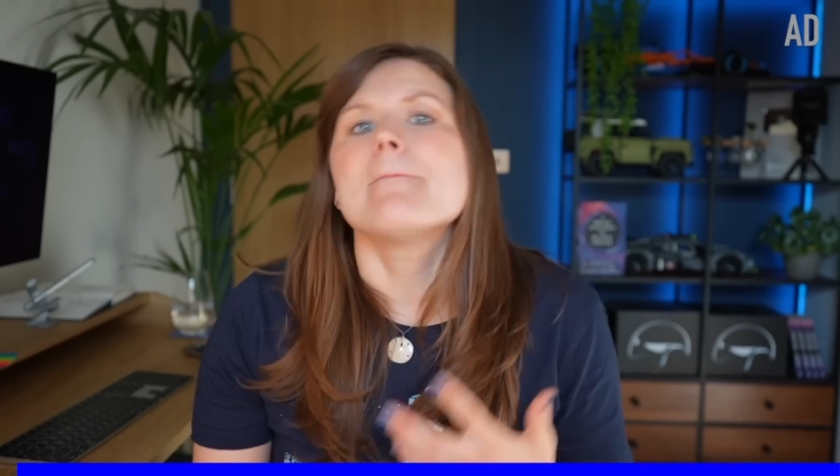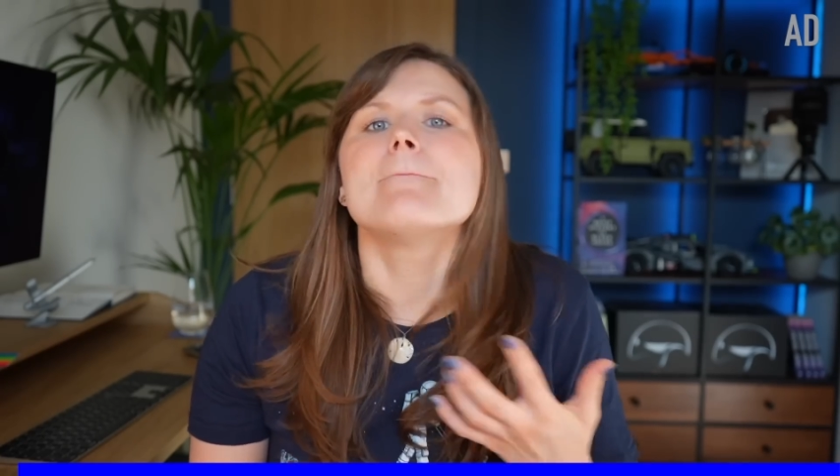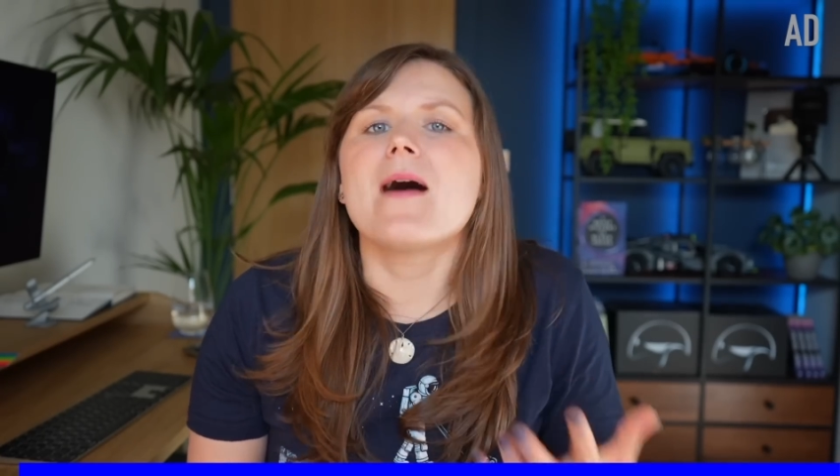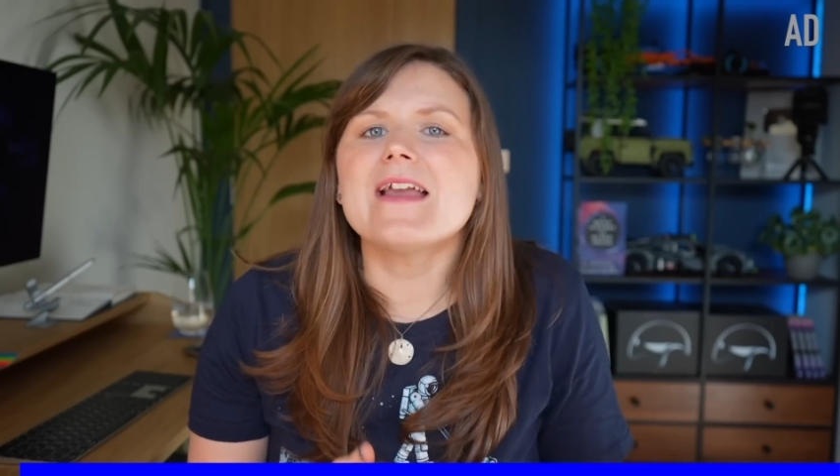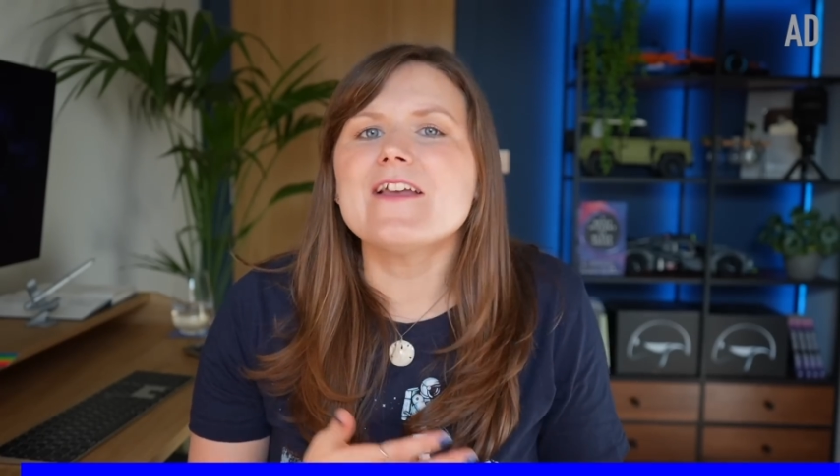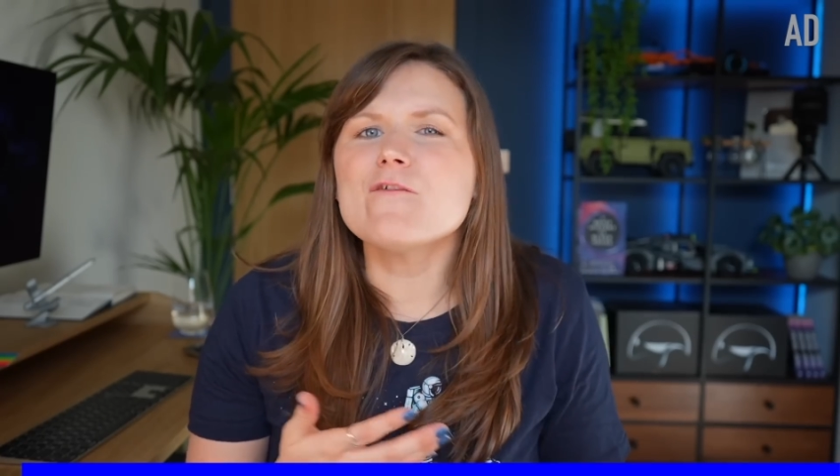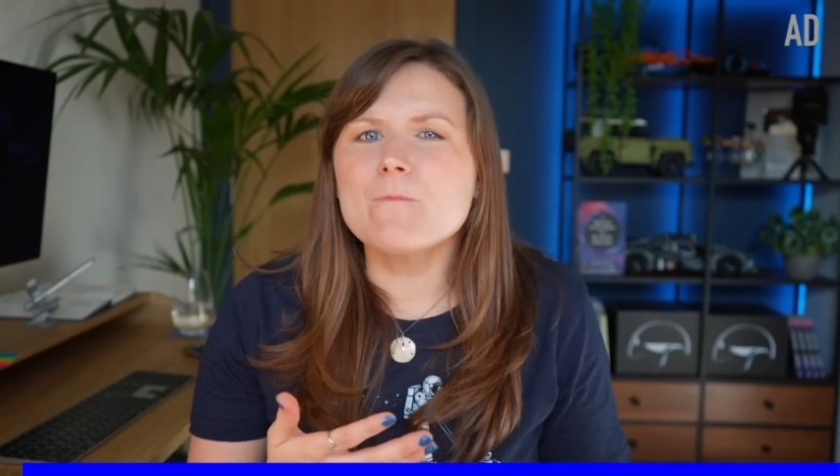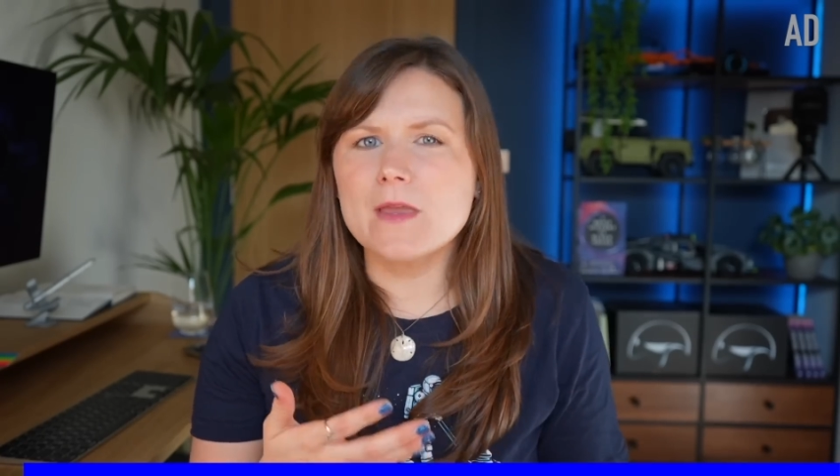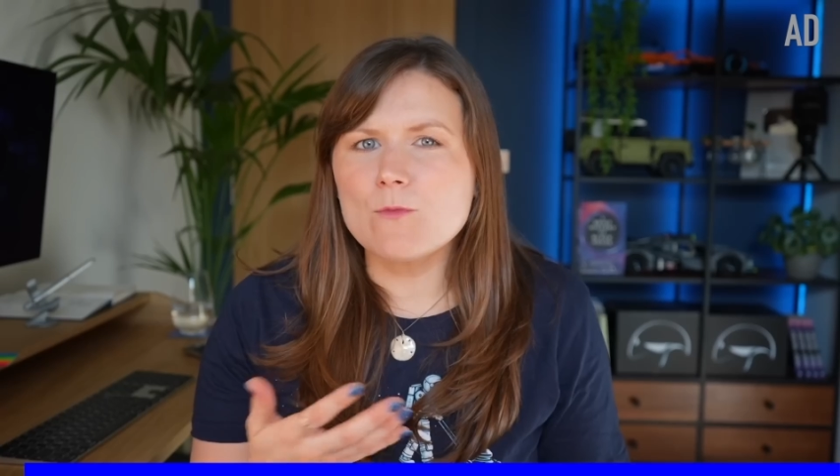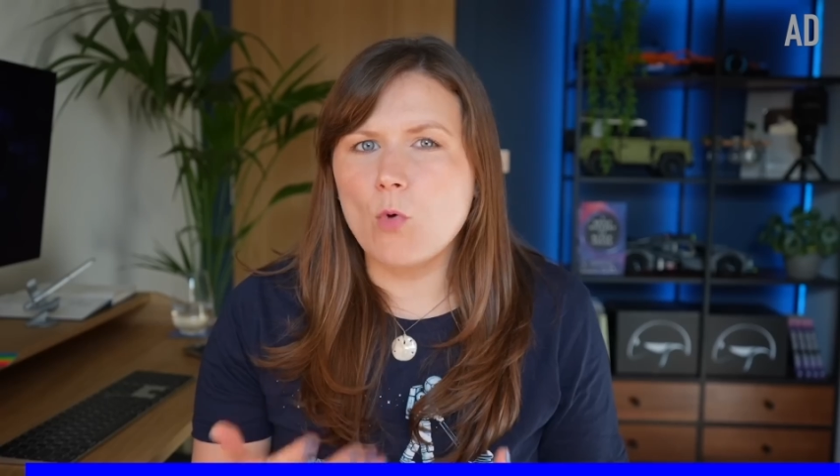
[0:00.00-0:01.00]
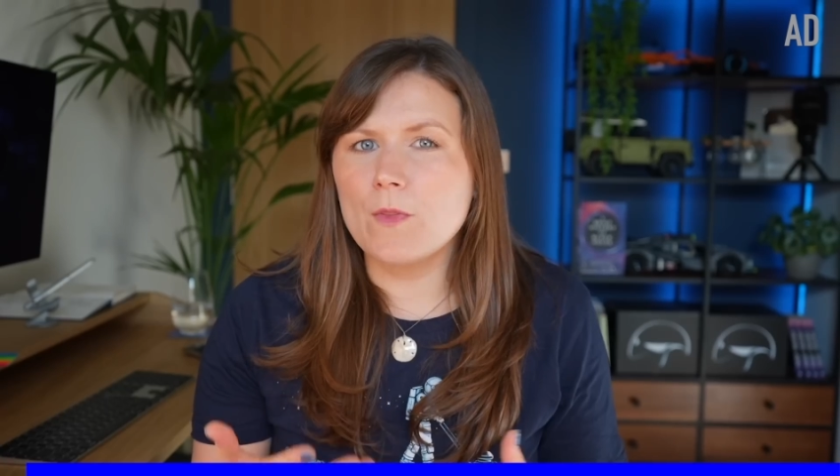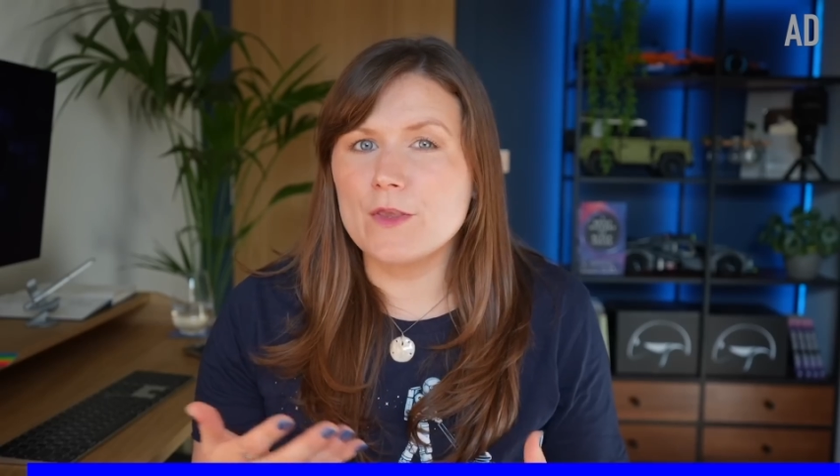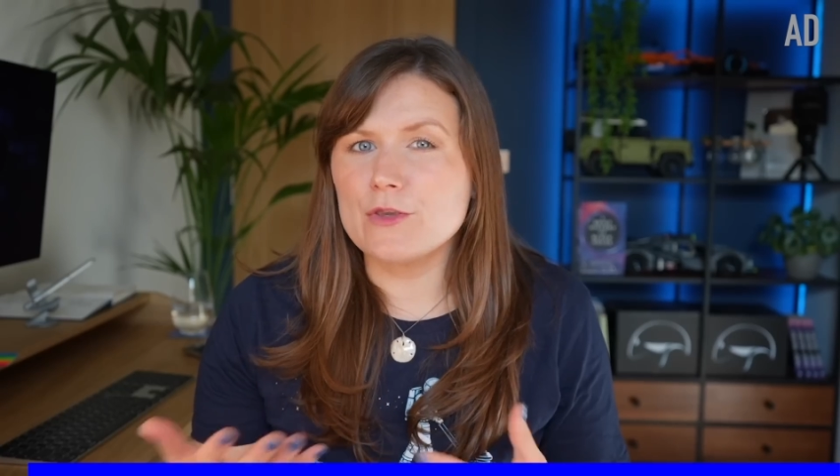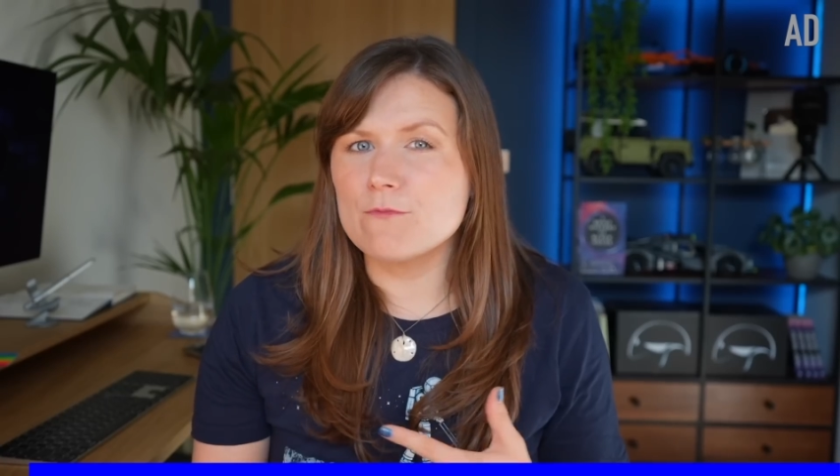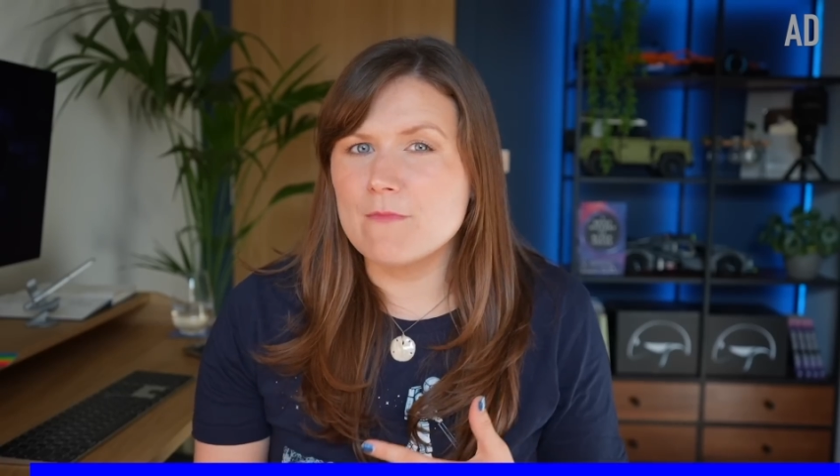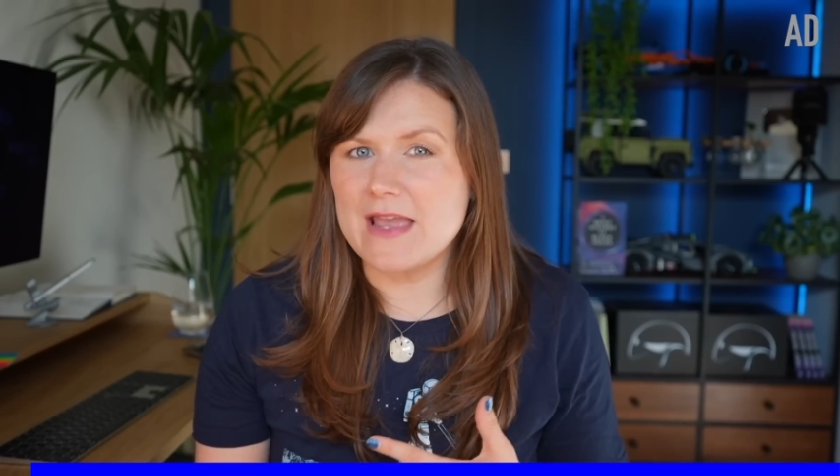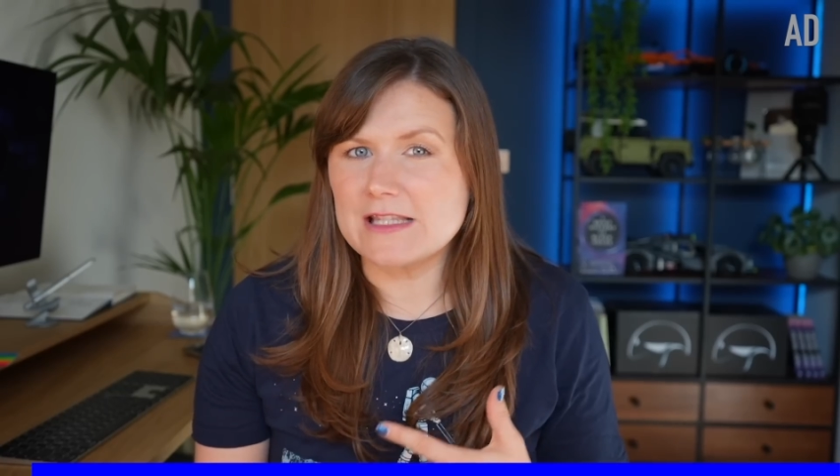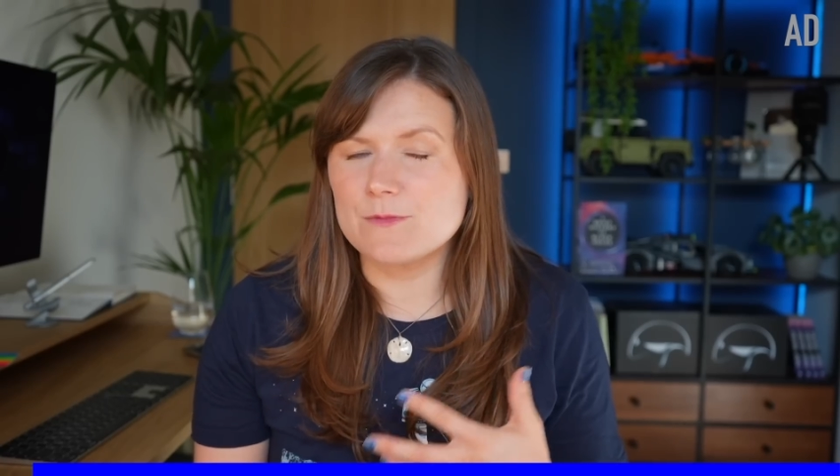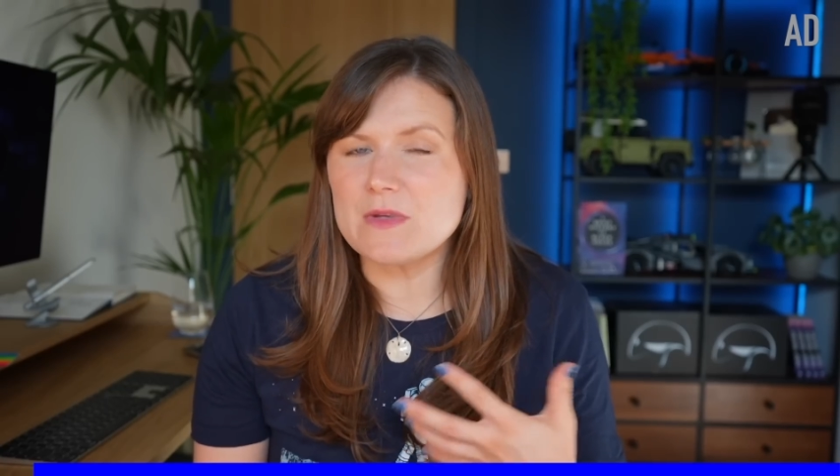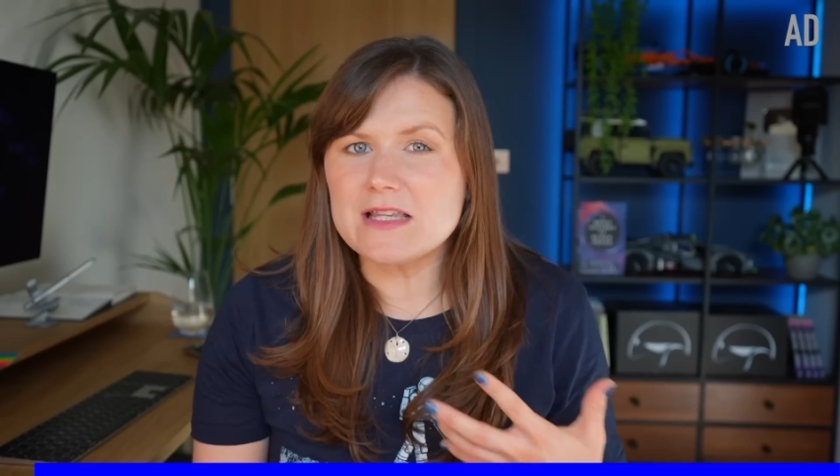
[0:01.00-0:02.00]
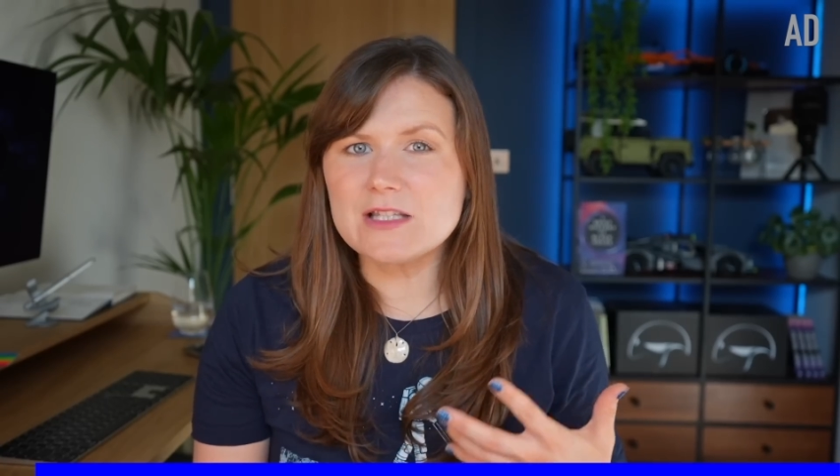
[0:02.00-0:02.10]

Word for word: might have been one that you missed because